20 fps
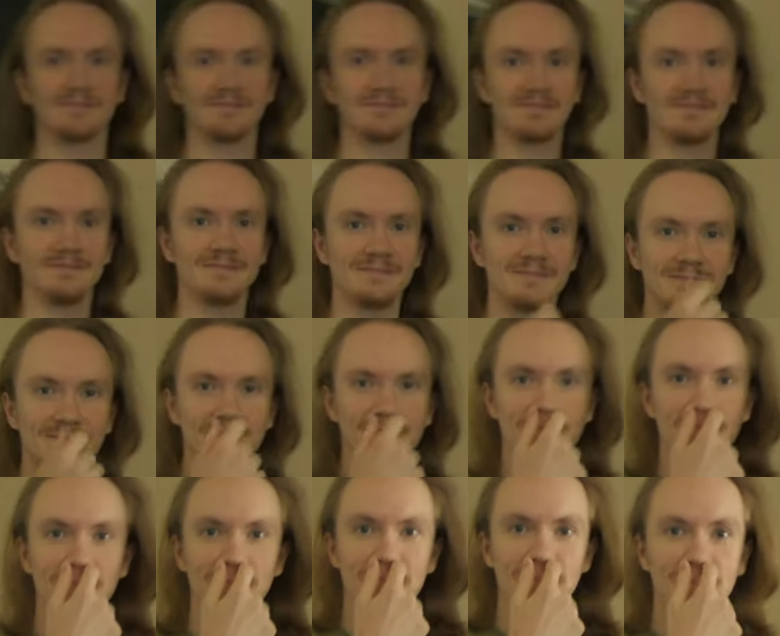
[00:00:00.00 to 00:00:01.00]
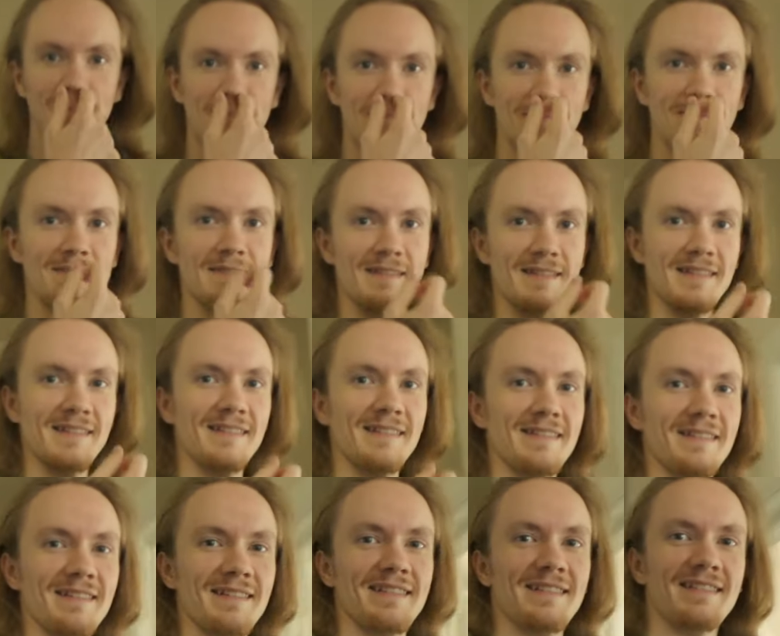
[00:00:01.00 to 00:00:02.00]
in here. The air
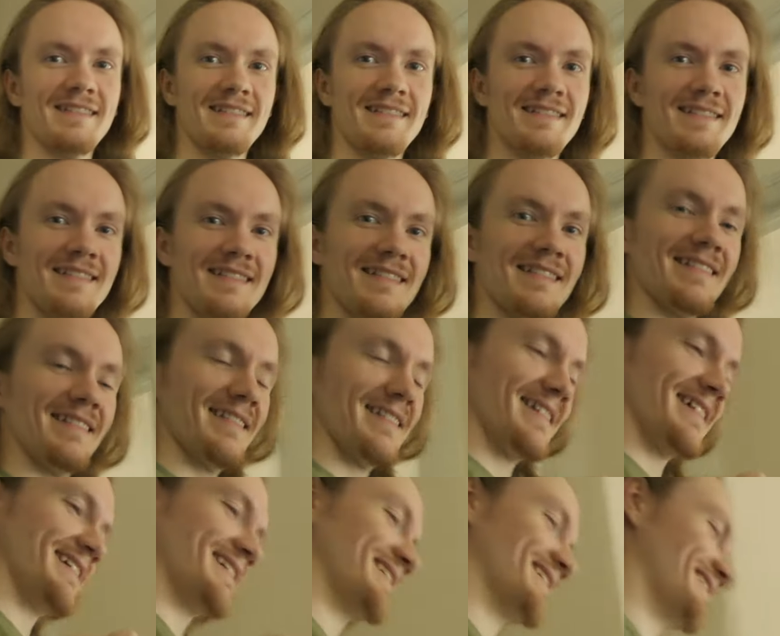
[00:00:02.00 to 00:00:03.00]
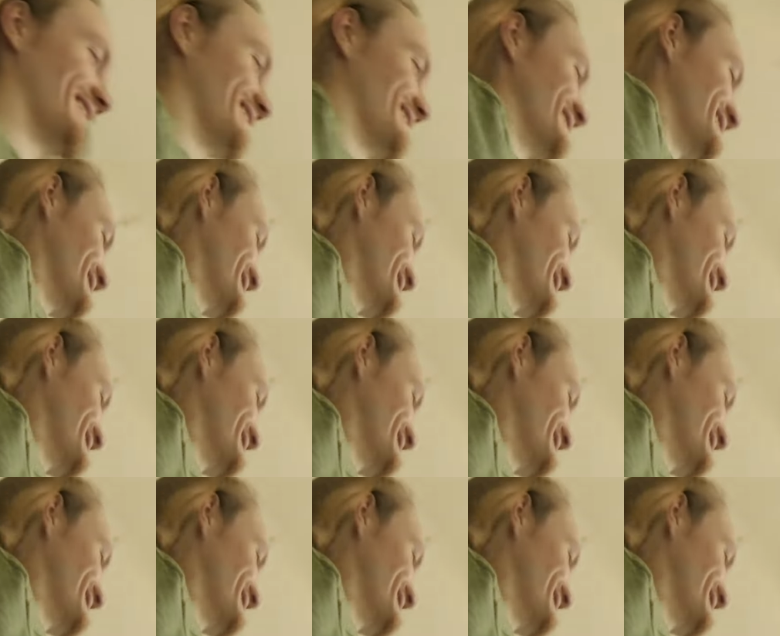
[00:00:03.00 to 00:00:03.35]
conditioner is on.